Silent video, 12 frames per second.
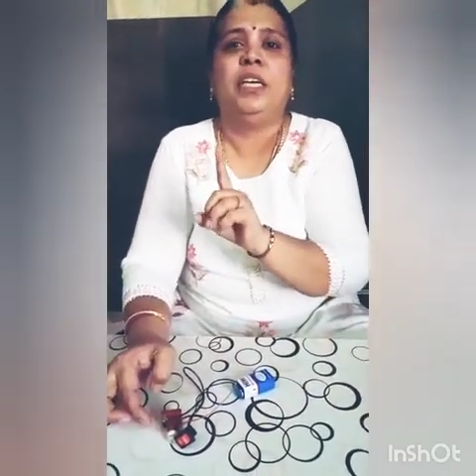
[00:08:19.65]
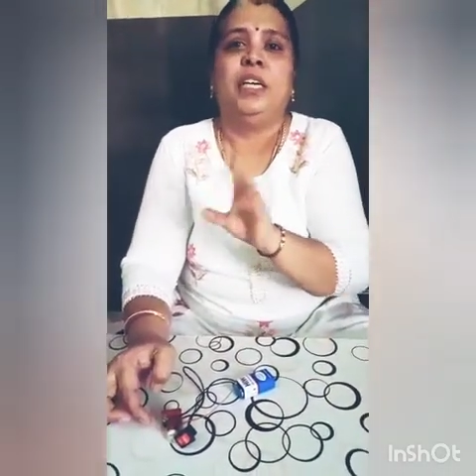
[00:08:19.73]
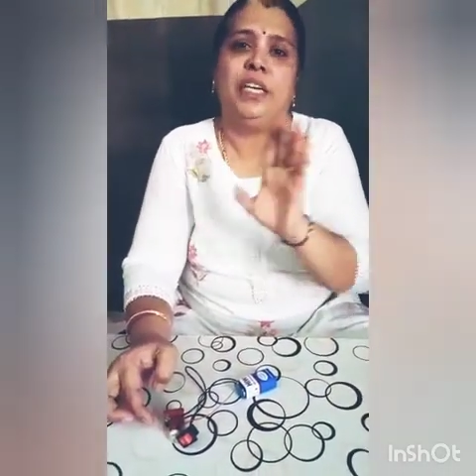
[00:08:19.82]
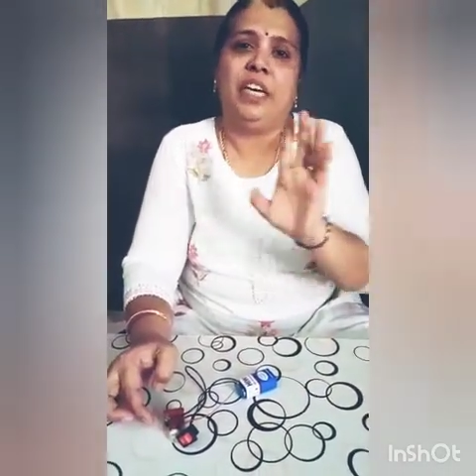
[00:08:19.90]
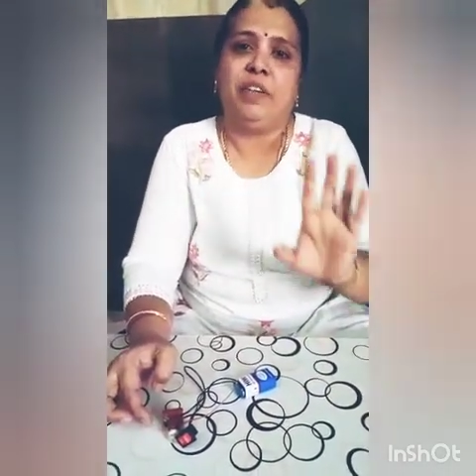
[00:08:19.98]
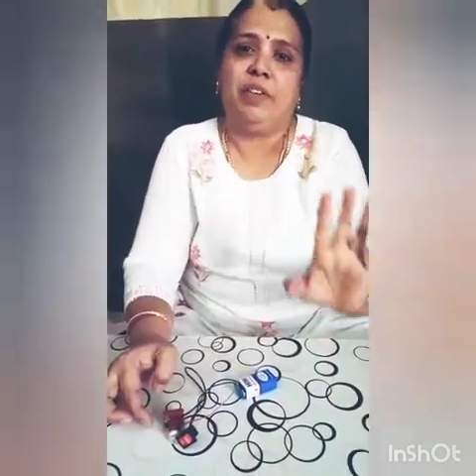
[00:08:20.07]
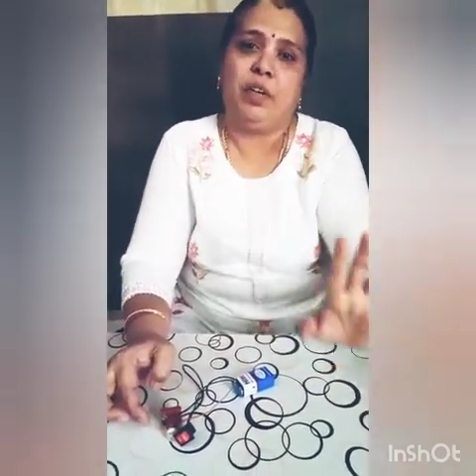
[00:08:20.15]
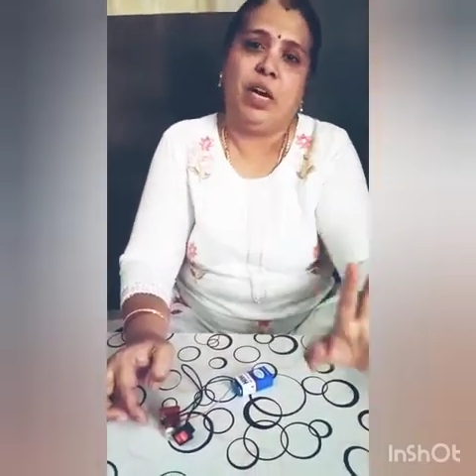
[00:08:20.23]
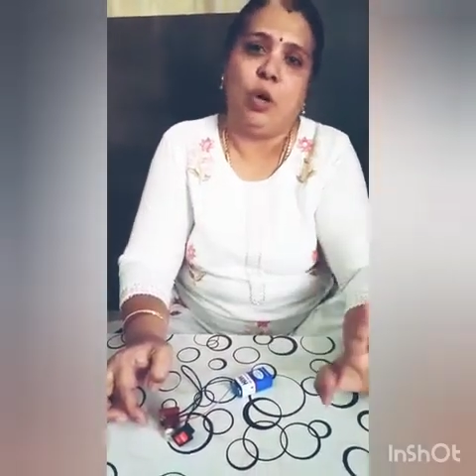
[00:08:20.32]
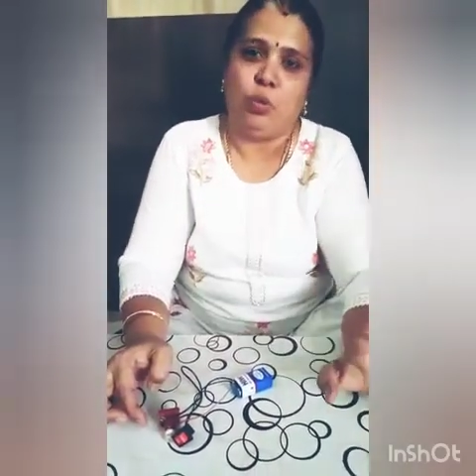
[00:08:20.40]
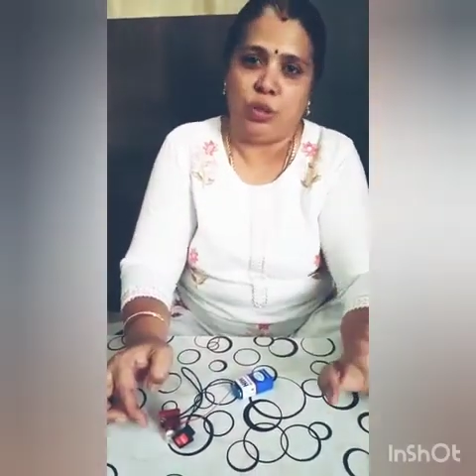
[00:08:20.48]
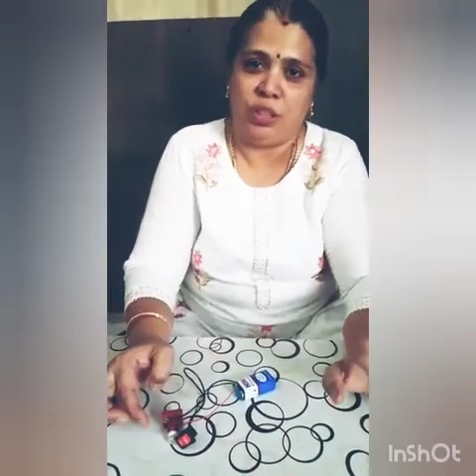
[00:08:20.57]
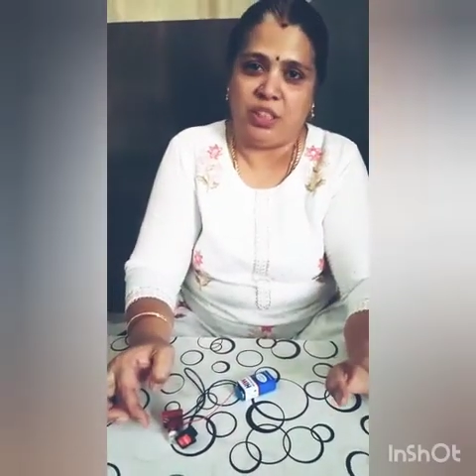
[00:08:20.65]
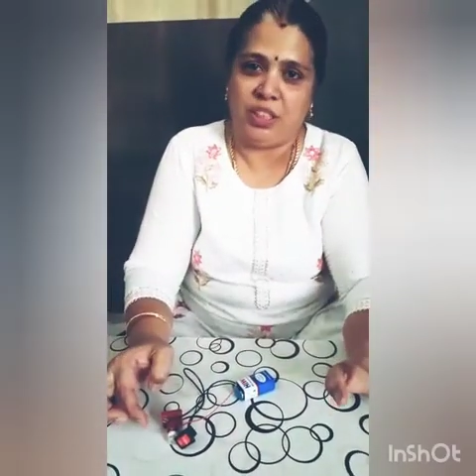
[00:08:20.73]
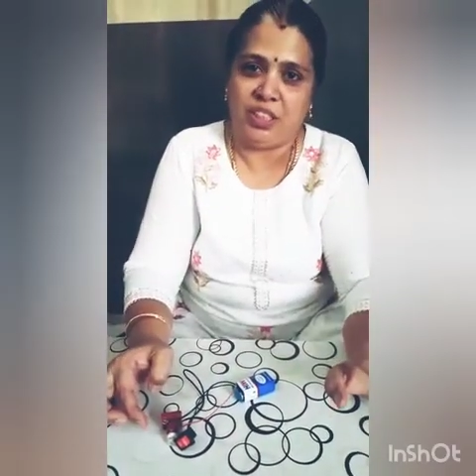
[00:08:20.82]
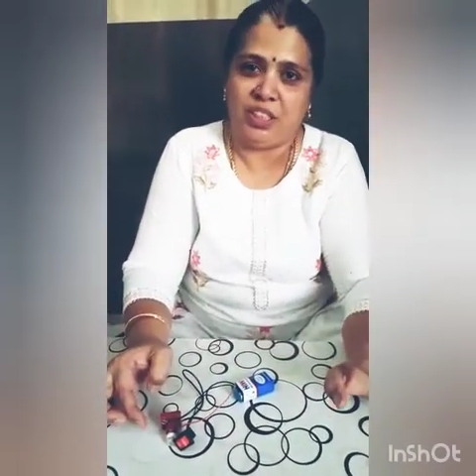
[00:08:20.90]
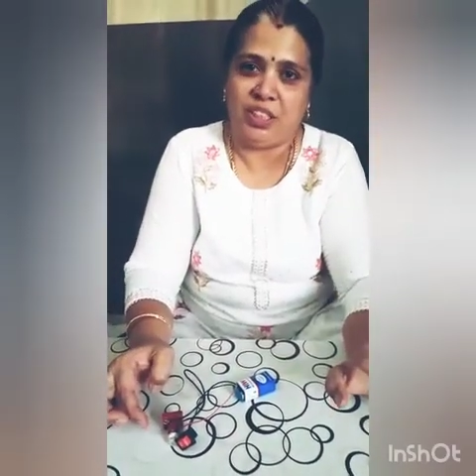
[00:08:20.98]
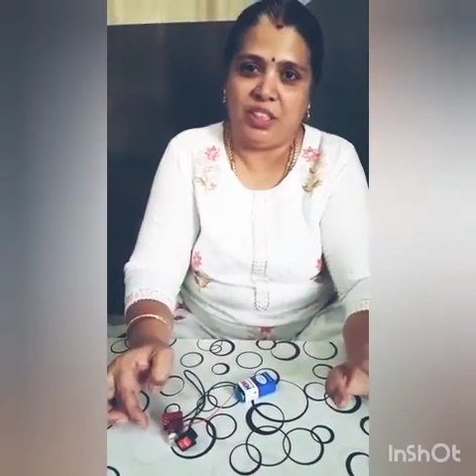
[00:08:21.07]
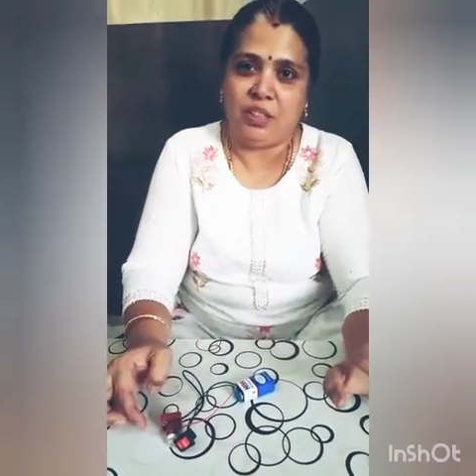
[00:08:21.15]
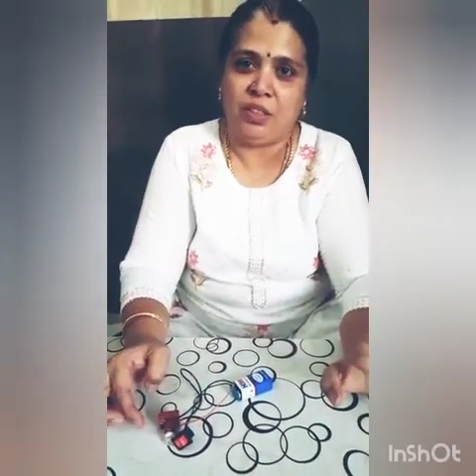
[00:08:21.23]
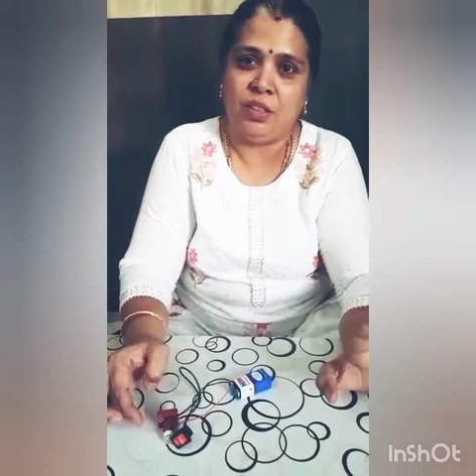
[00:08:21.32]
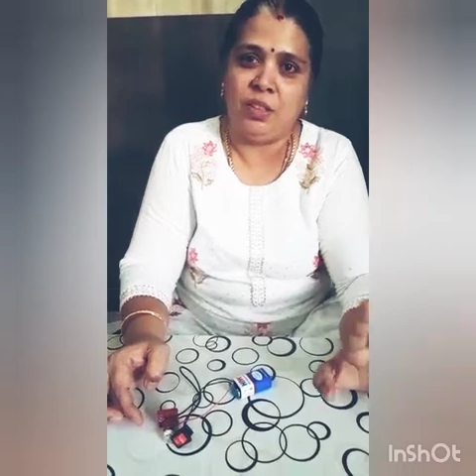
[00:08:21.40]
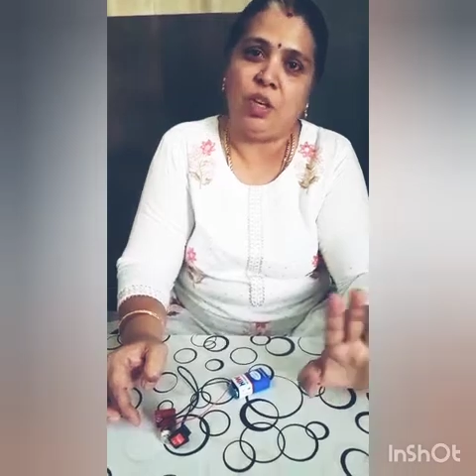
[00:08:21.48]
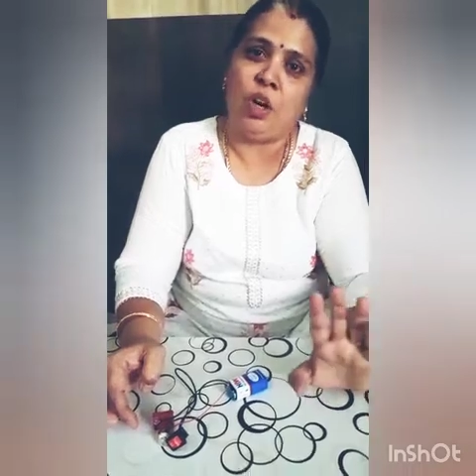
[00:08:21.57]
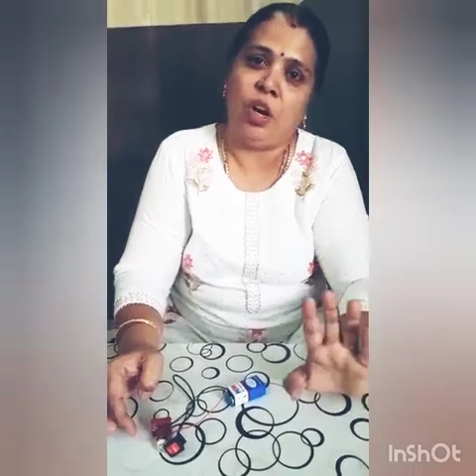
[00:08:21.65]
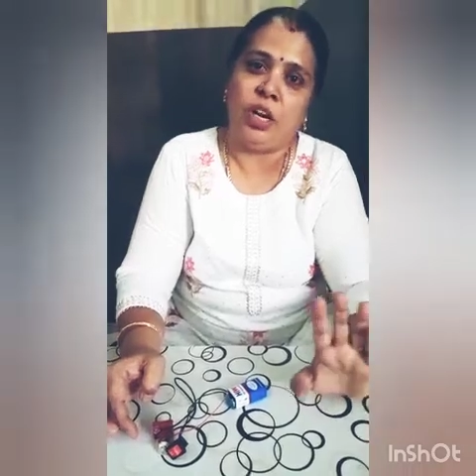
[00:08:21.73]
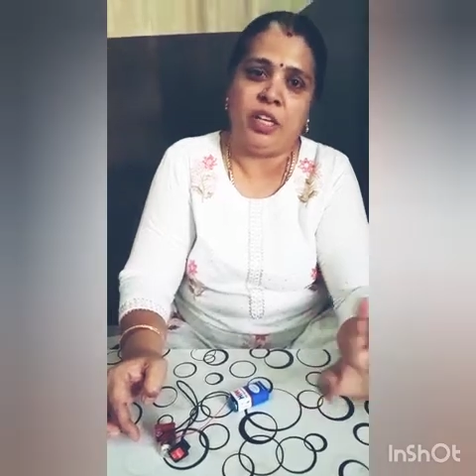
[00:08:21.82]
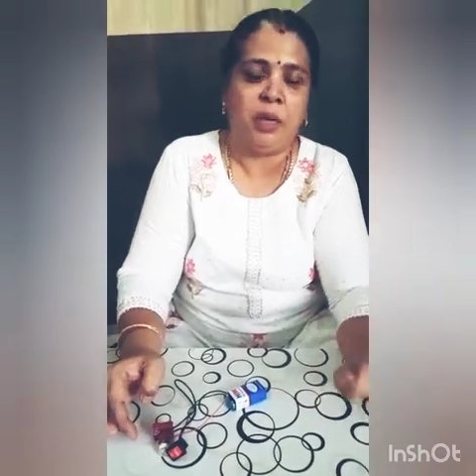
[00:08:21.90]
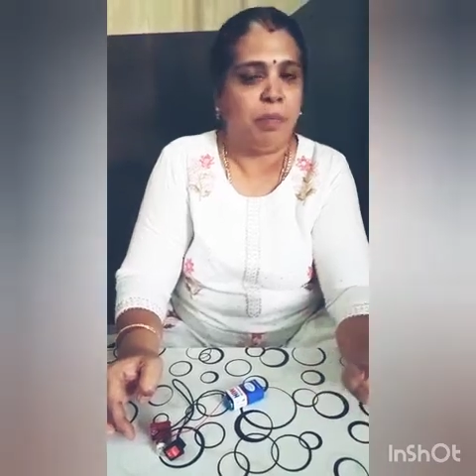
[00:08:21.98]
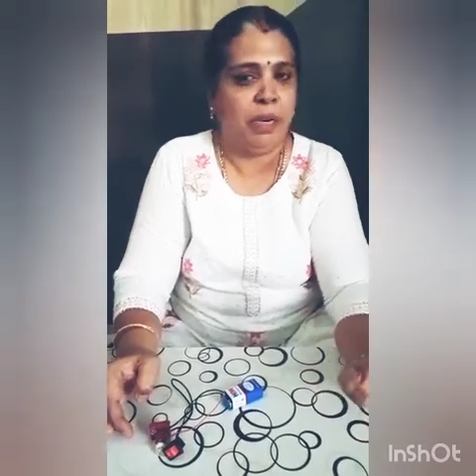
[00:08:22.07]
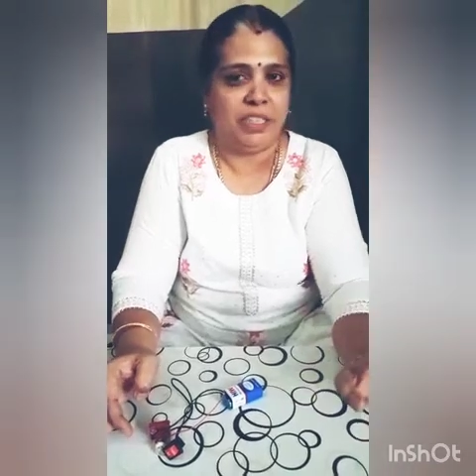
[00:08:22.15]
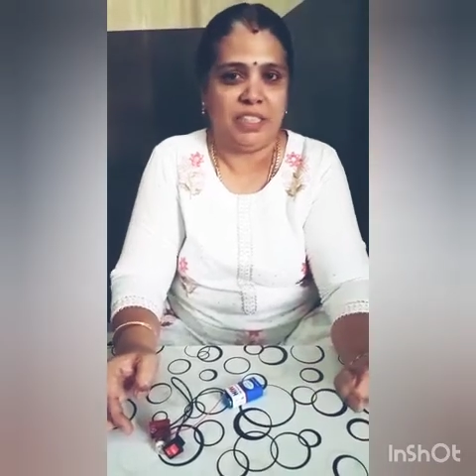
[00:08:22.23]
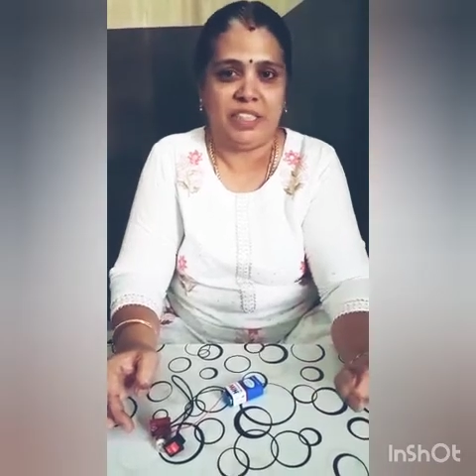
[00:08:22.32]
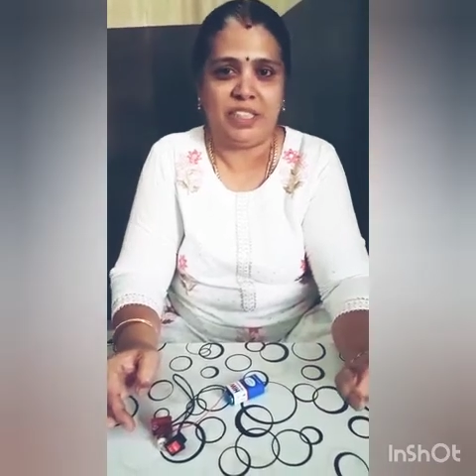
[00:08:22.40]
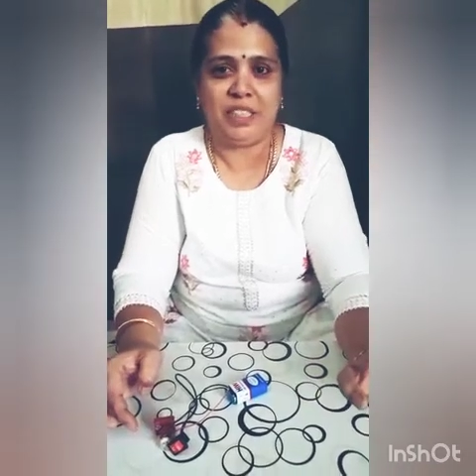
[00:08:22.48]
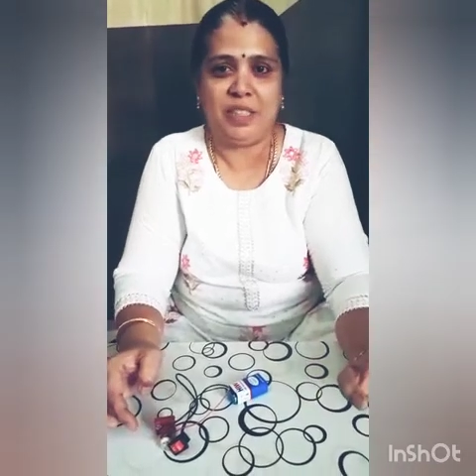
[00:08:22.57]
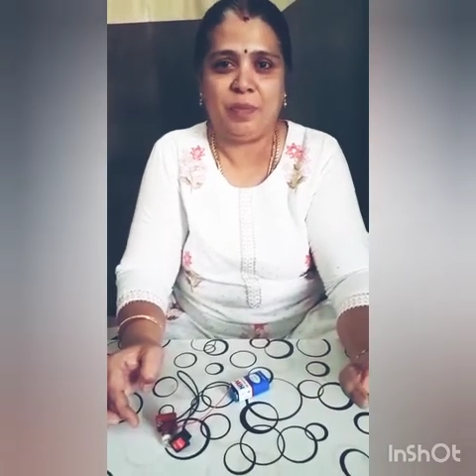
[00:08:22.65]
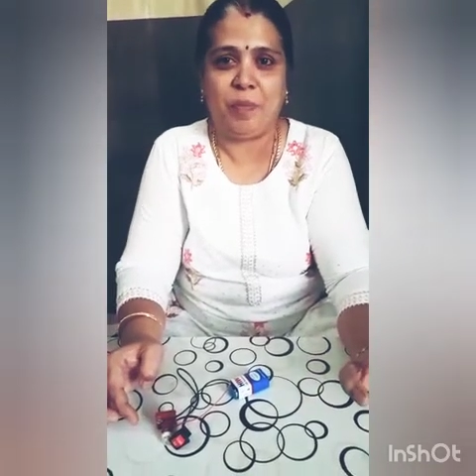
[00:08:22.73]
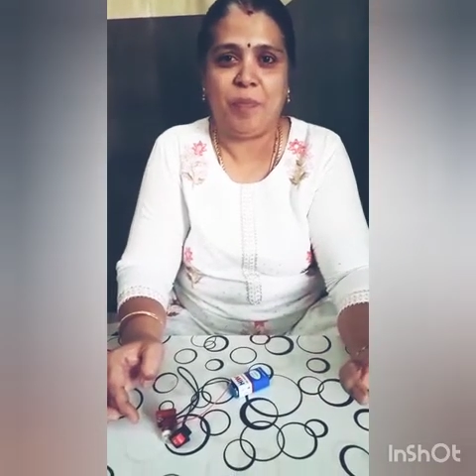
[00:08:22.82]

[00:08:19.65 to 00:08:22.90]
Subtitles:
in our houses, in all other places.